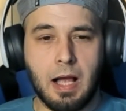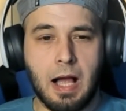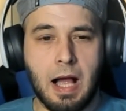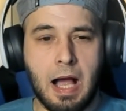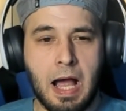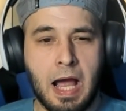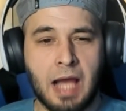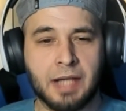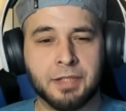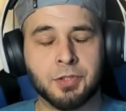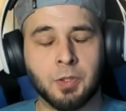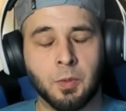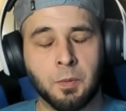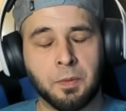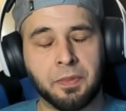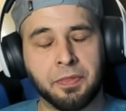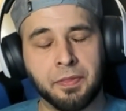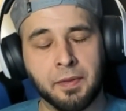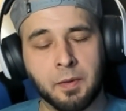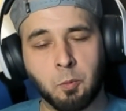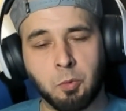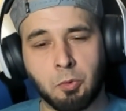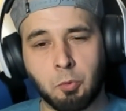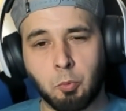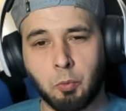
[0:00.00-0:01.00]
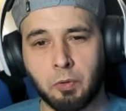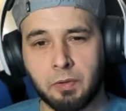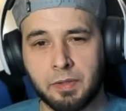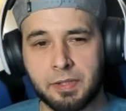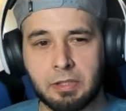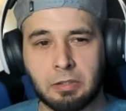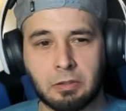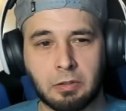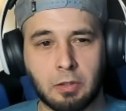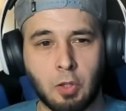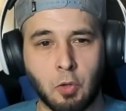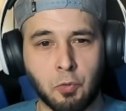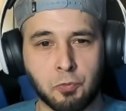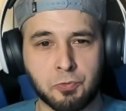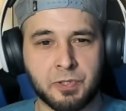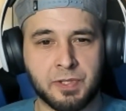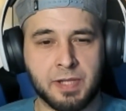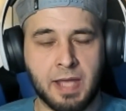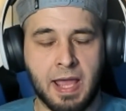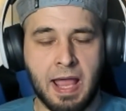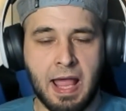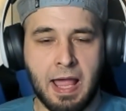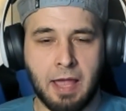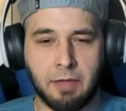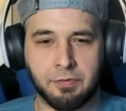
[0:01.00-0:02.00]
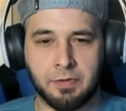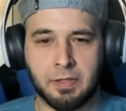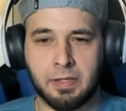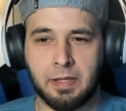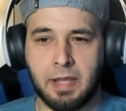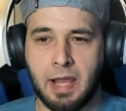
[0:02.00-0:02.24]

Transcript: I don't think we're really close to having